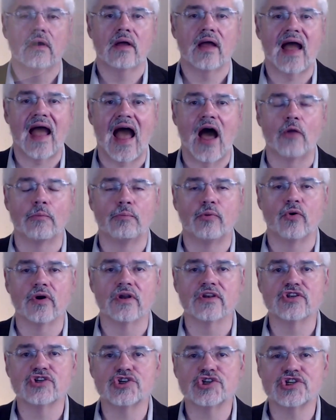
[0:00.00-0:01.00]

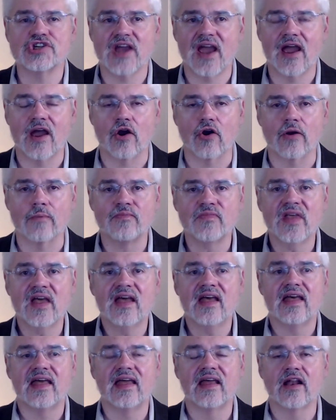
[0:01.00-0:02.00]
output share.
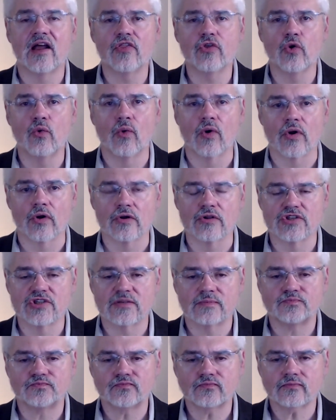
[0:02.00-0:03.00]
In other words,
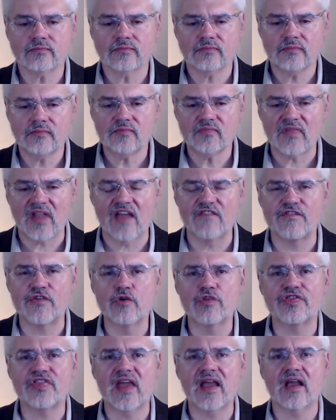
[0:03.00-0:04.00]
if you
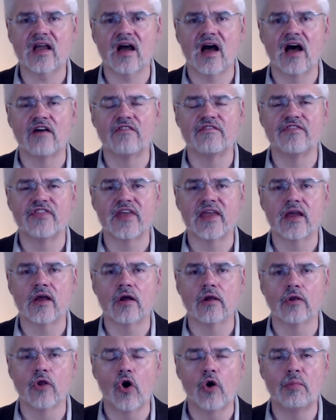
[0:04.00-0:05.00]
think of the
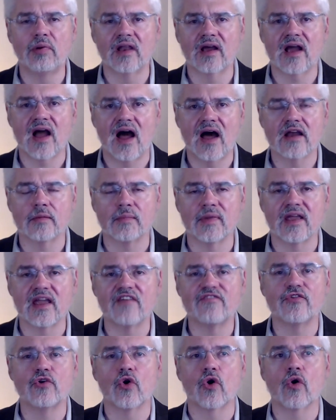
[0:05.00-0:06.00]
global economy,
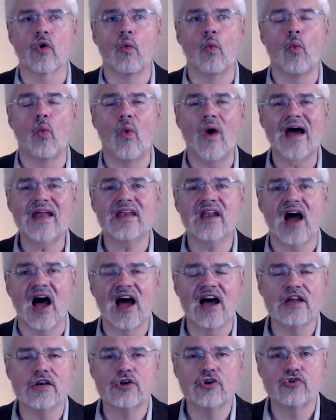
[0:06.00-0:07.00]
if you're
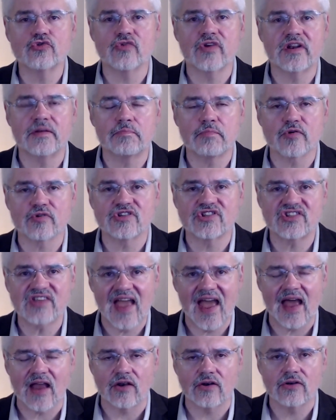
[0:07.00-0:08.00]

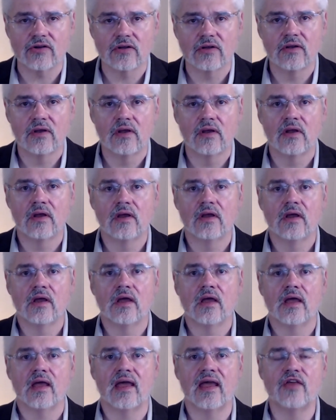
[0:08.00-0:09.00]
100%
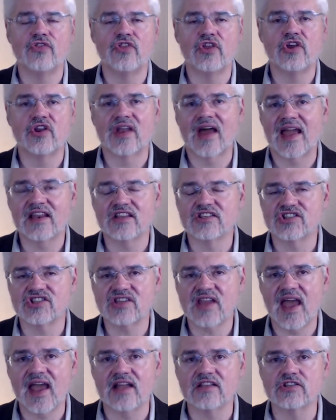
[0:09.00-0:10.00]
in the United
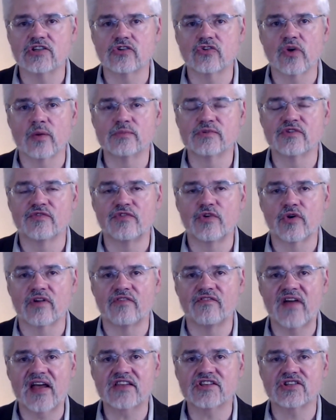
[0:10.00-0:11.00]
States in terms of your
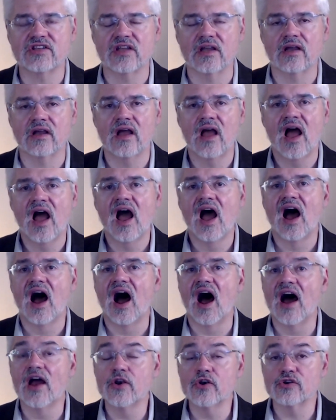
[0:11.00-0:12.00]
investing,
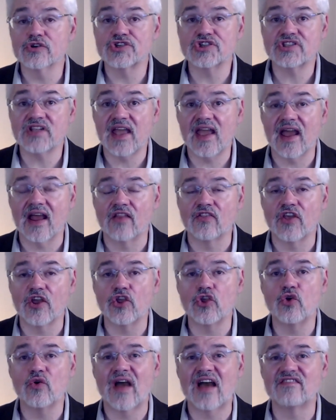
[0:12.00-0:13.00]
understand that
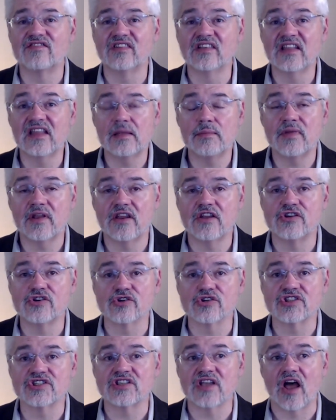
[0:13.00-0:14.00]
you have limited
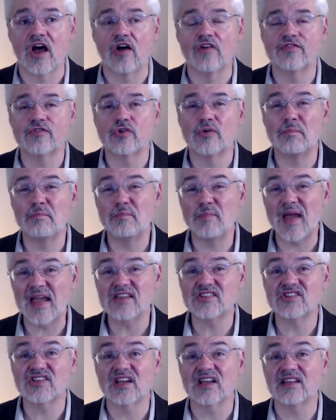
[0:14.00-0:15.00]
yourself to
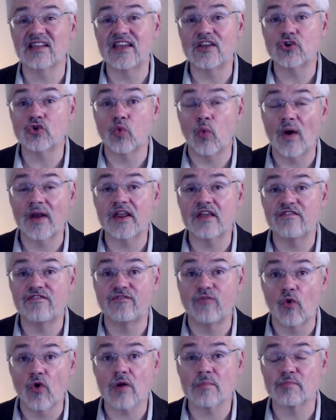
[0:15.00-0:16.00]
basically
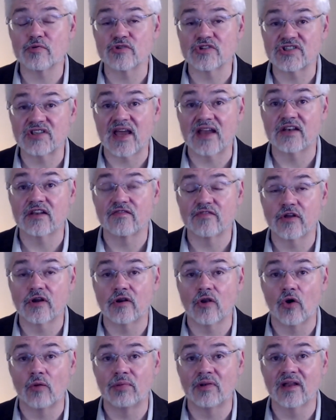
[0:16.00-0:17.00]
24% of the
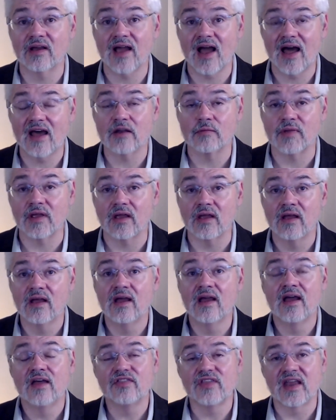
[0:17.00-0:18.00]
global economy.
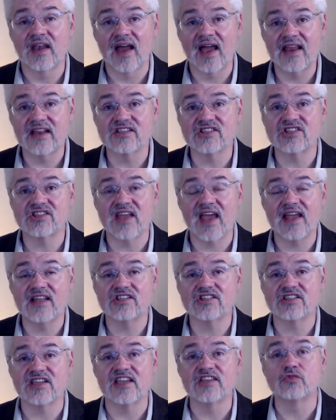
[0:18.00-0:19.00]
The United
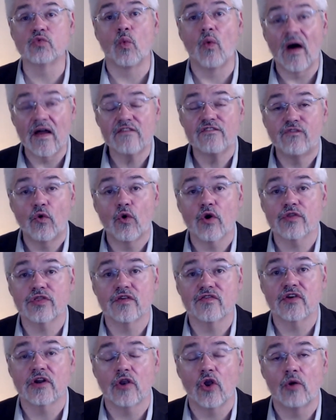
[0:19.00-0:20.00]
States is 1/4 of
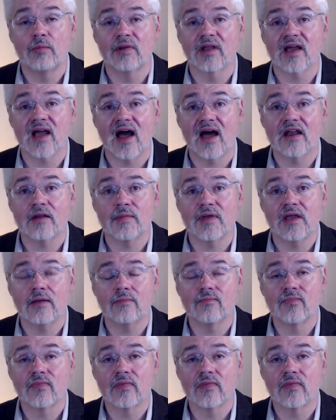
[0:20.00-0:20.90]
the global economy.